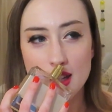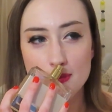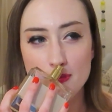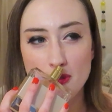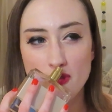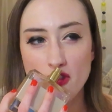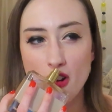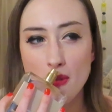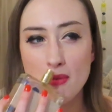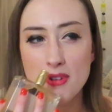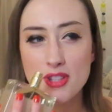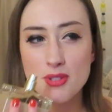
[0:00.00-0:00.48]

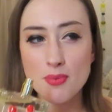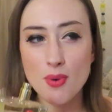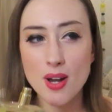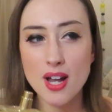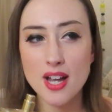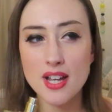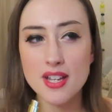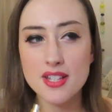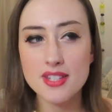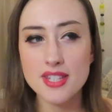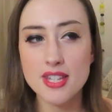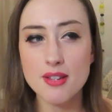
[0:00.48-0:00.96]

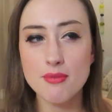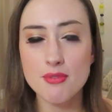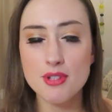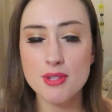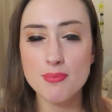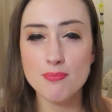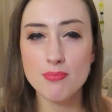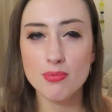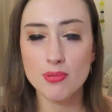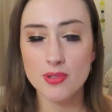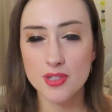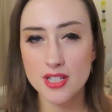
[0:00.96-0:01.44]
Performance-wise, it was
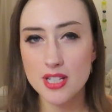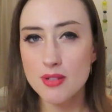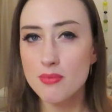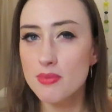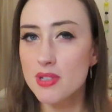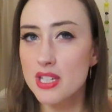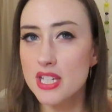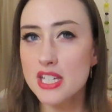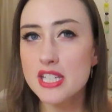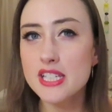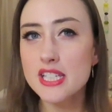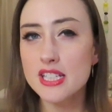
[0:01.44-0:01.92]
pretty
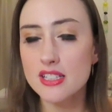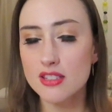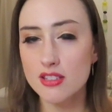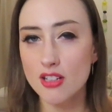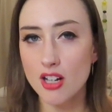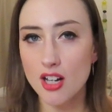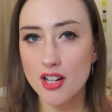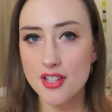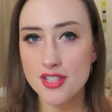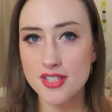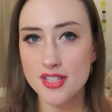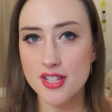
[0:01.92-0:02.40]
weak. It
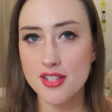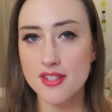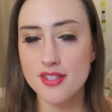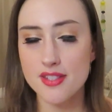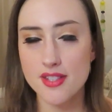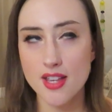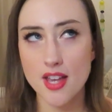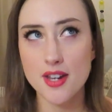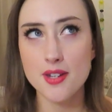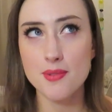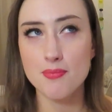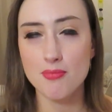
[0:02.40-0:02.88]
lost its
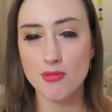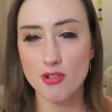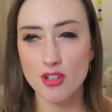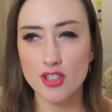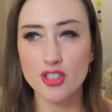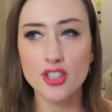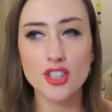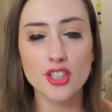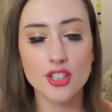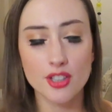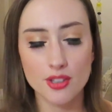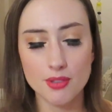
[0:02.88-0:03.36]
scent
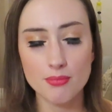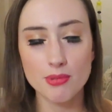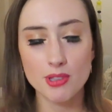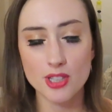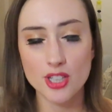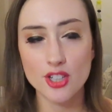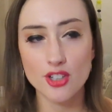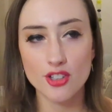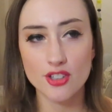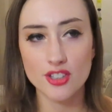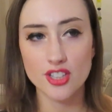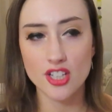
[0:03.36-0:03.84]

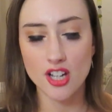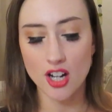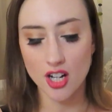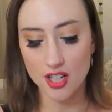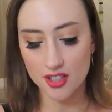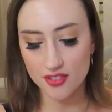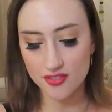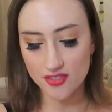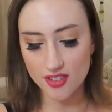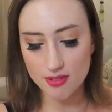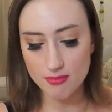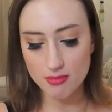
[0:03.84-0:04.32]
pretty early
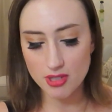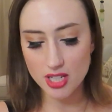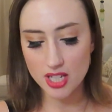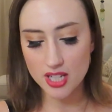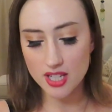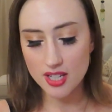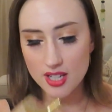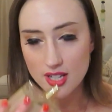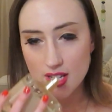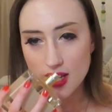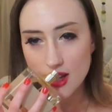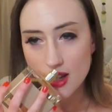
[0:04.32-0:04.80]
on for
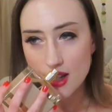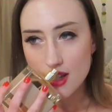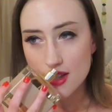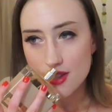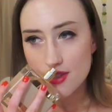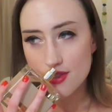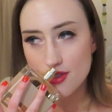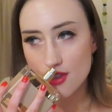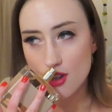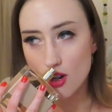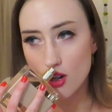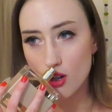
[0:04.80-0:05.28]
me.
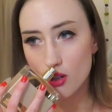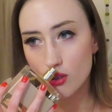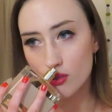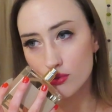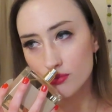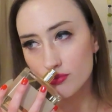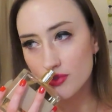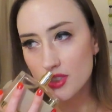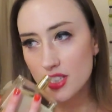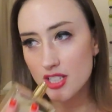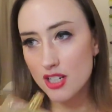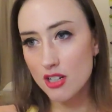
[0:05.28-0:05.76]

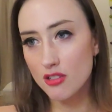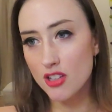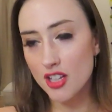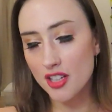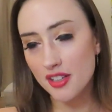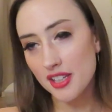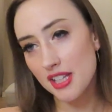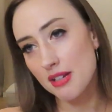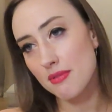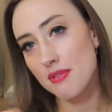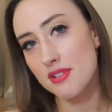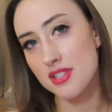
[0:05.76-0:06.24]
So,
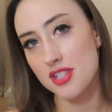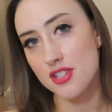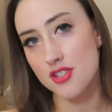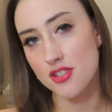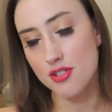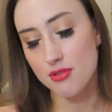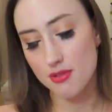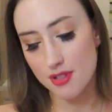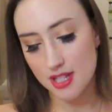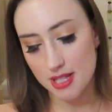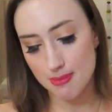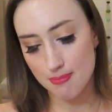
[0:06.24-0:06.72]
luckily it wasn't
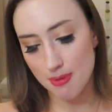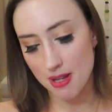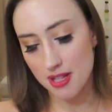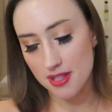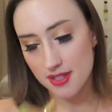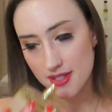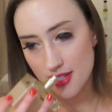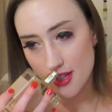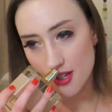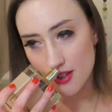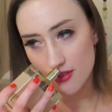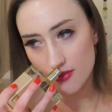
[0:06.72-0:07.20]
too
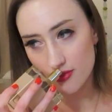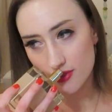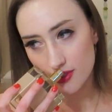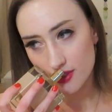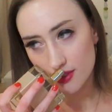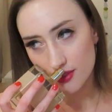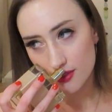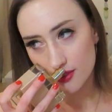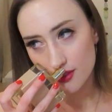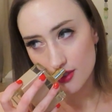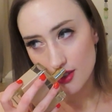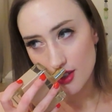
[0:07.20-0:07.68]
expensive.
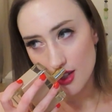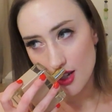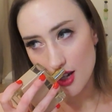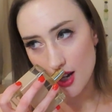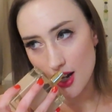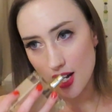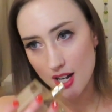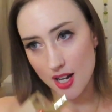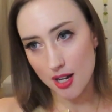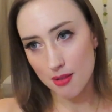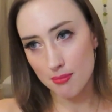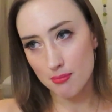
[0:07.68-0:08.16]

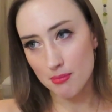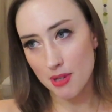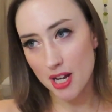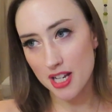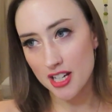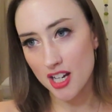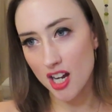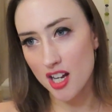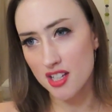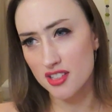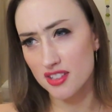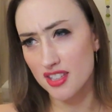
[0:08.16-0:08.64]
I
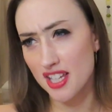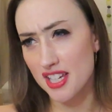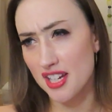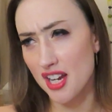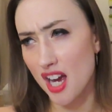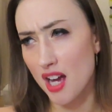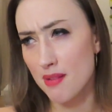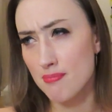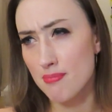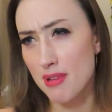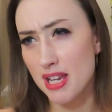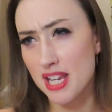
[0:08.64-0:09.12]
got like
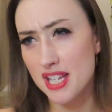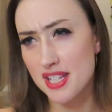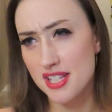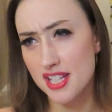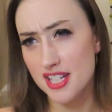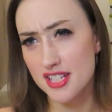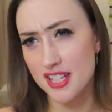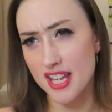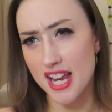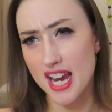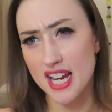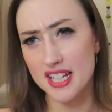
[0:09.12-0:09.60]
on
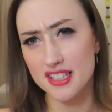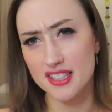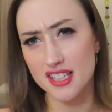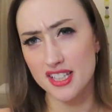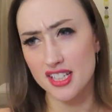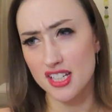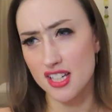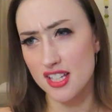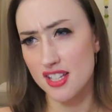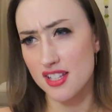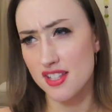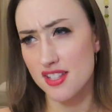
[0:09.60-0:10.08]
Macy's, they had like
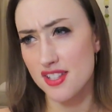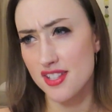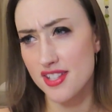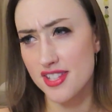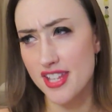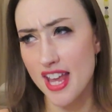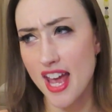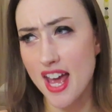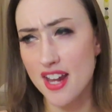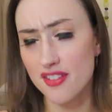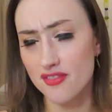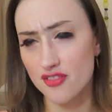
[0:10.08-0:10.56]
a
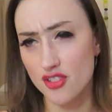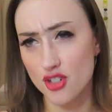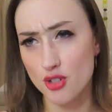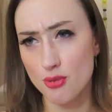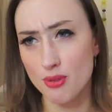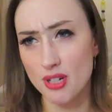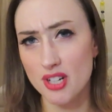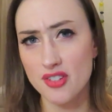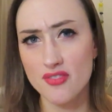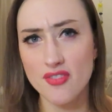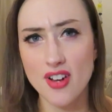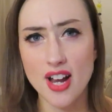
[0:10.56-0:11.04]
set for
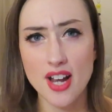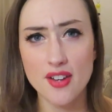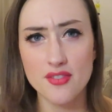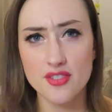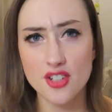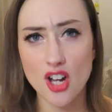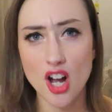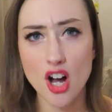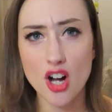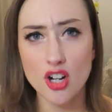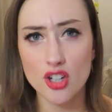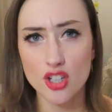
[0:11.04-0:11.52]

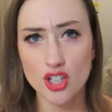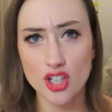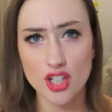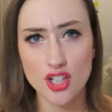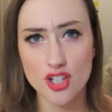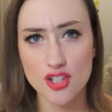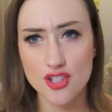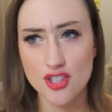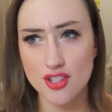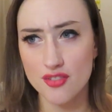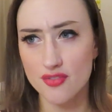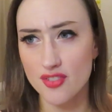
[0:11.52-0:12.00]

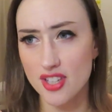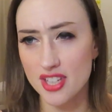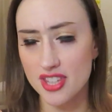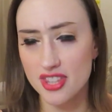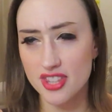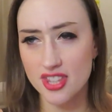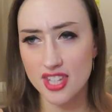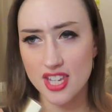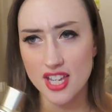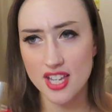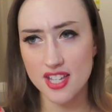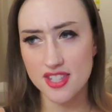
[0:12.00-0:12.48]
$25 of like
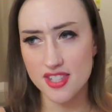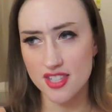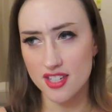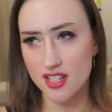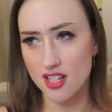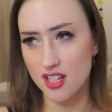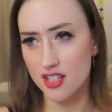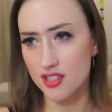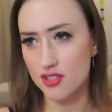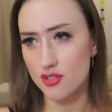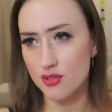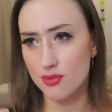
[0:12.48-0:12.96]
this and
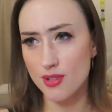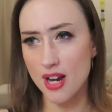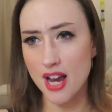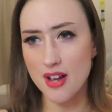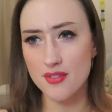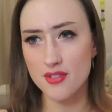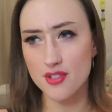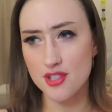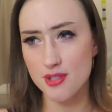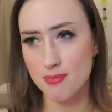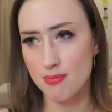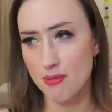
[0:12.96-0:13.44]
a
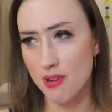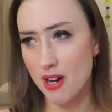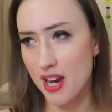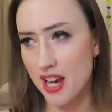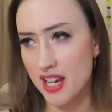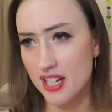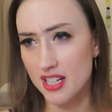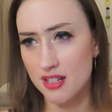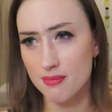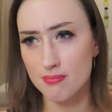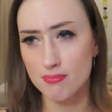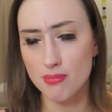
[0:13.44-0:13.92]
travel spray
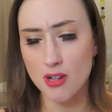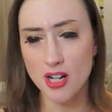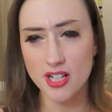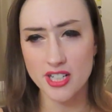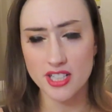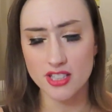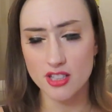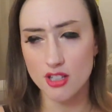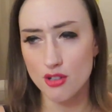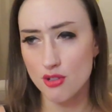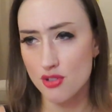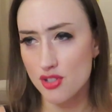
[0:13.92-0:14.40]
and a
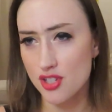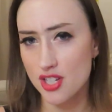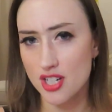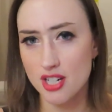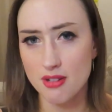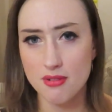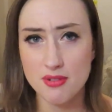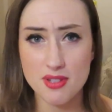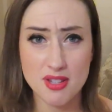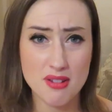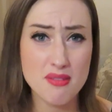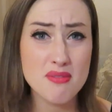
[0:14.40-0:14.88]
body lotion.
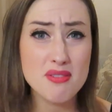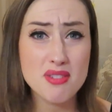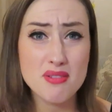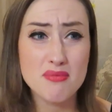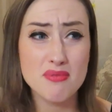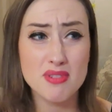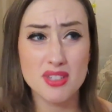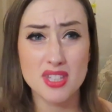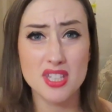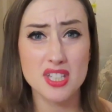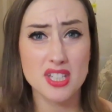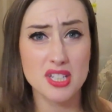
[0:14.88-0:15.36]
It was a
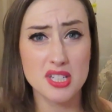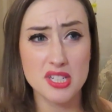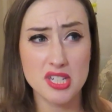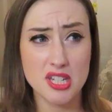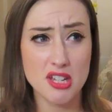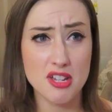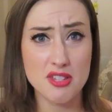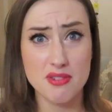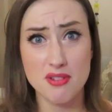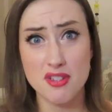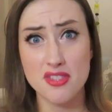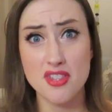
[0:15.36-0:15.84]
really good
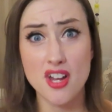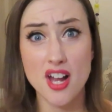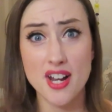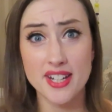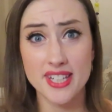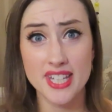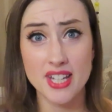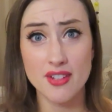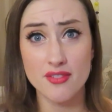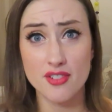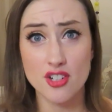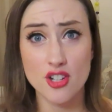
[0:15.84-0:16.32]
deal. So I thought I'd
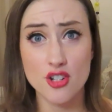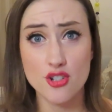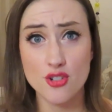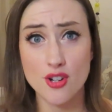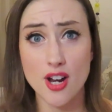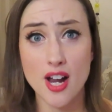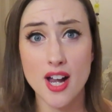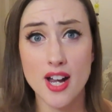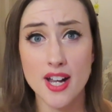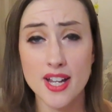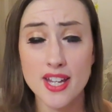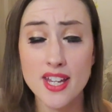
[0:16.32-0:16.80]
give it a
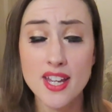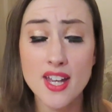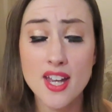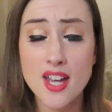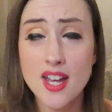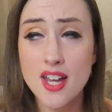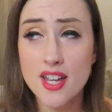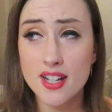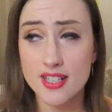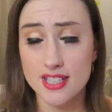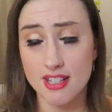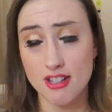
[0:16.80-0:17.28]
try
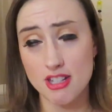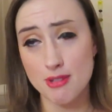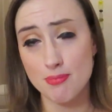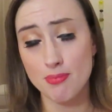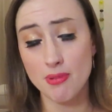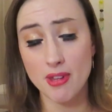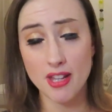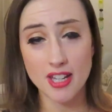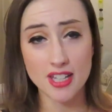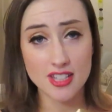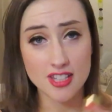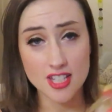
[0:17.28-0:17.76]
because I was
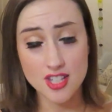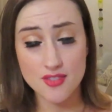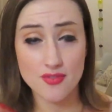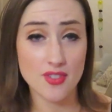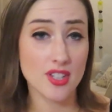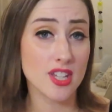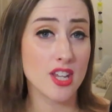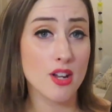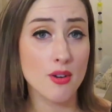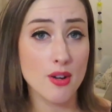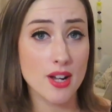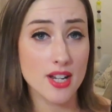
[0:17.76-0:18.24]
playing this
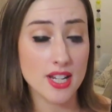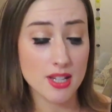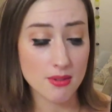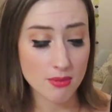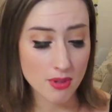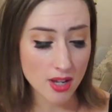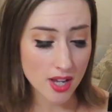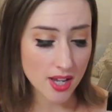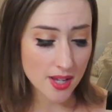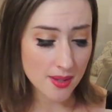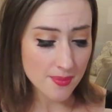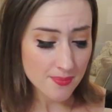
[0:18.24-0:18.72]
video
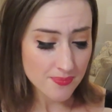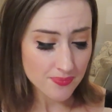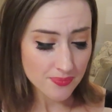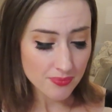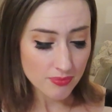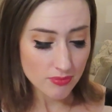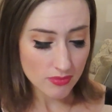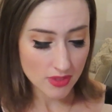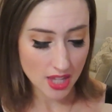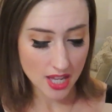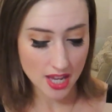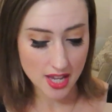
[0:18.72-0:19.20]
anyway.
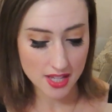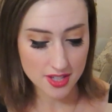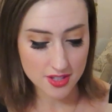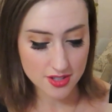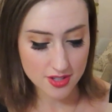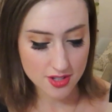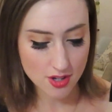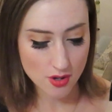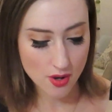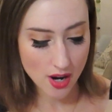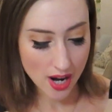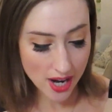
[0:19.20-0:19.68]
And
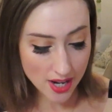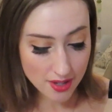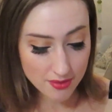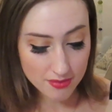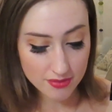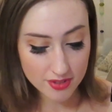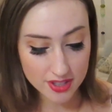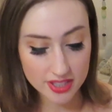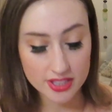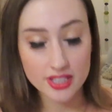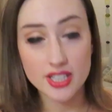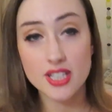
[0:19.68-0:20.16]
so I
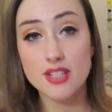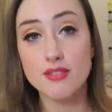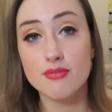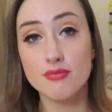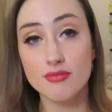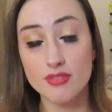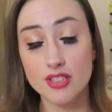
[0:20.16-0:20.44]
really,